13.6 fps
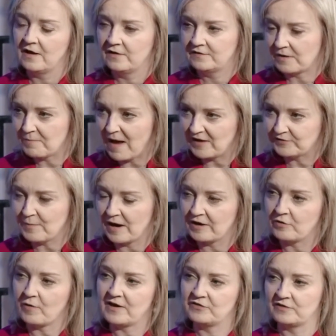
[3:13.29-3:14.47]
So mass
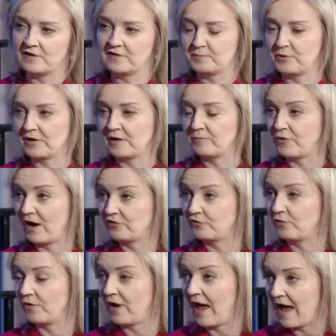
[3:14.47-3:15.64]
migration is putting pressure
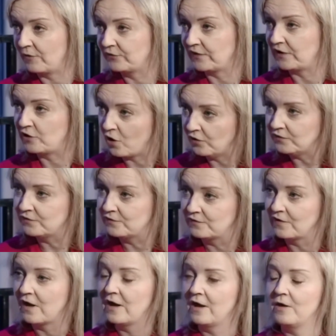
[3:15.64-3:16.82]
on housing
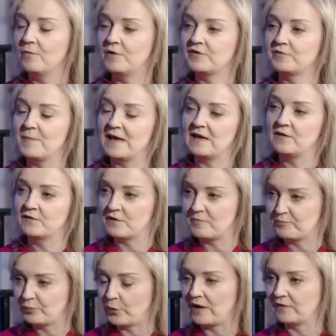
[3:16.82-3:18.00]
costs, which means
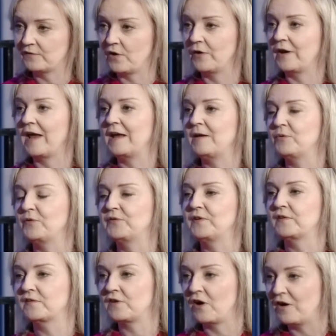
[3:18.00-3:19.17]
that Brits aren't able to
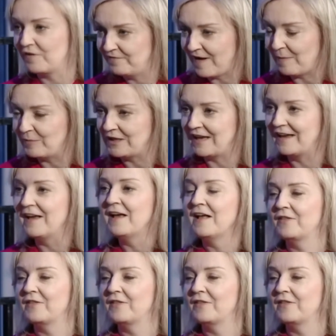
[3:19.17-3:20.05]
start a family.